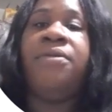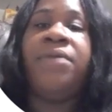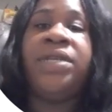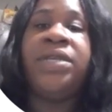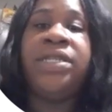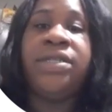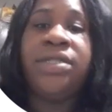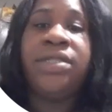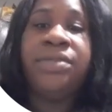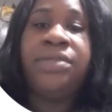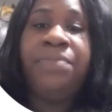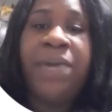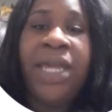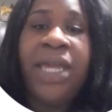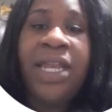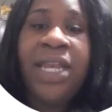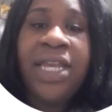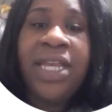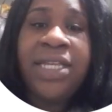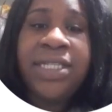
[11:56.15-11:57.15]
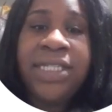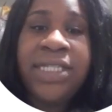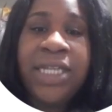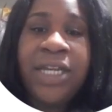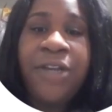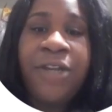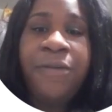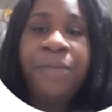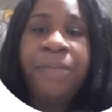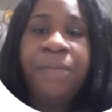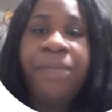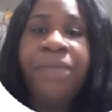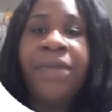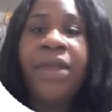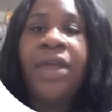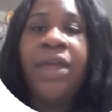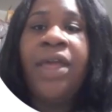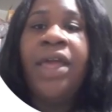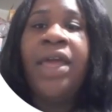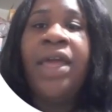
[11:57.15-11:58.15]
which is PDC.
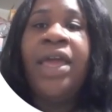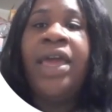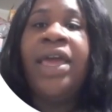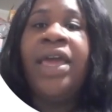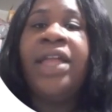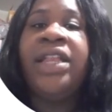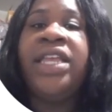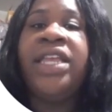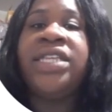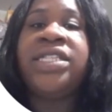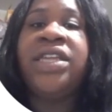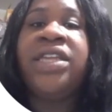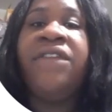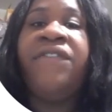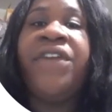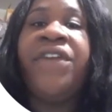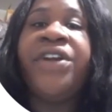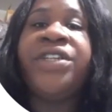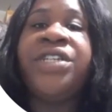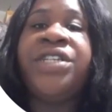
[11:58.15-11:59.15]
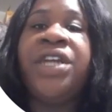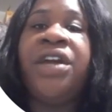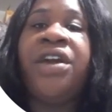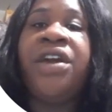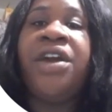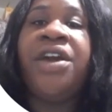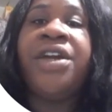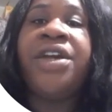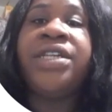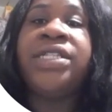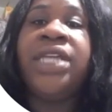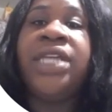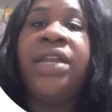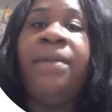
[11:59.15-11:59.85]
This conversion occurs